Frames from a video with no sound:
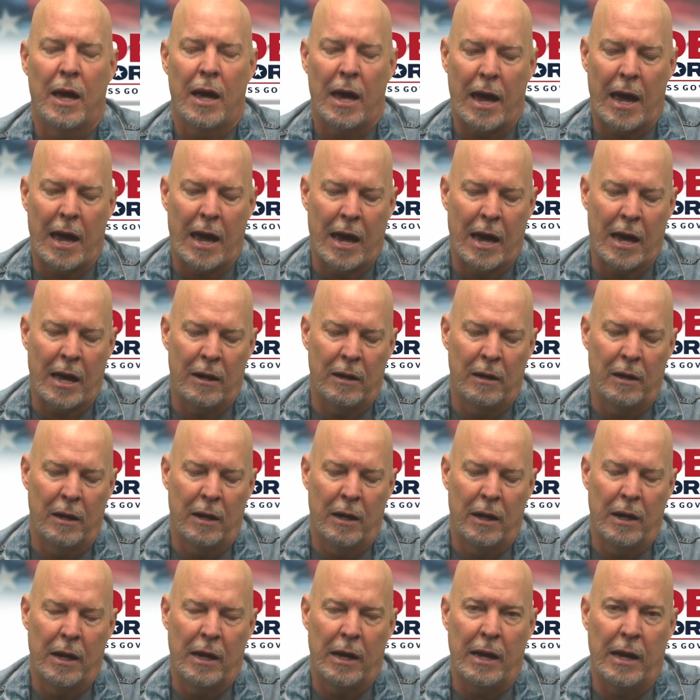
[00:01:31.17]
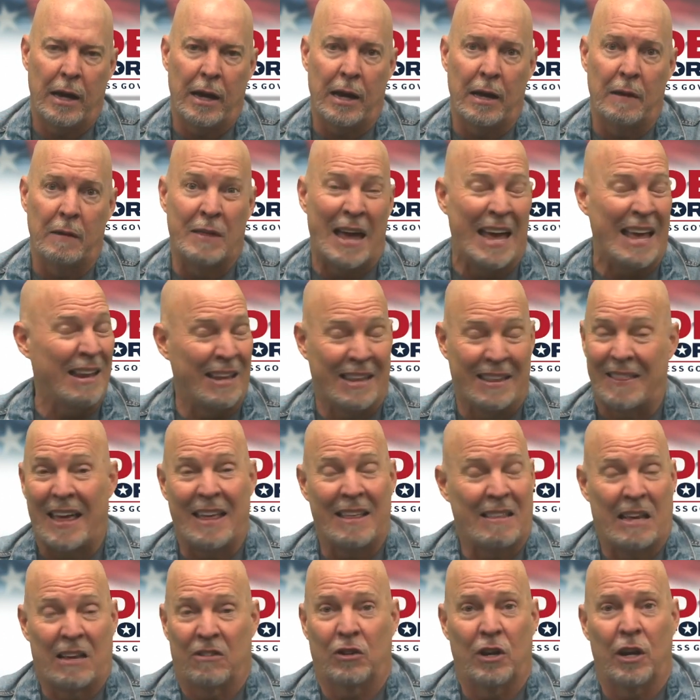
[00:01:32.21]
and
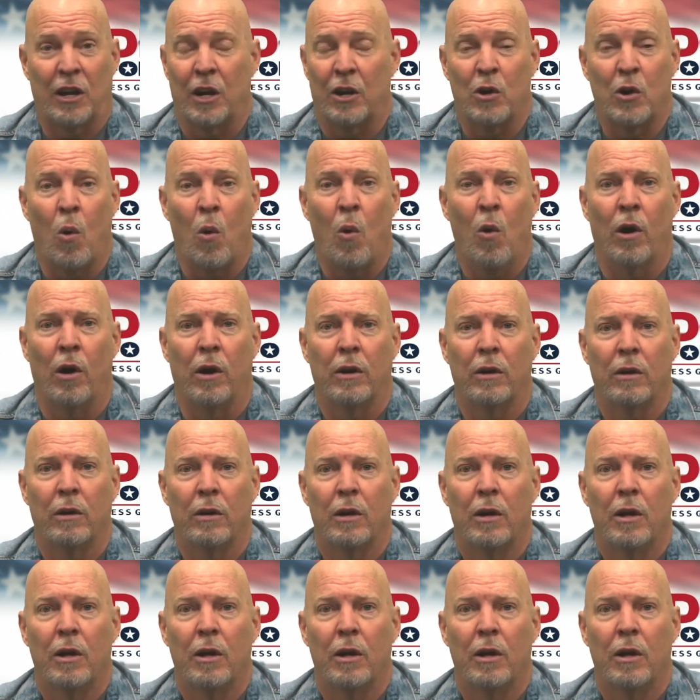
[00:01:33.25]
they just get ignored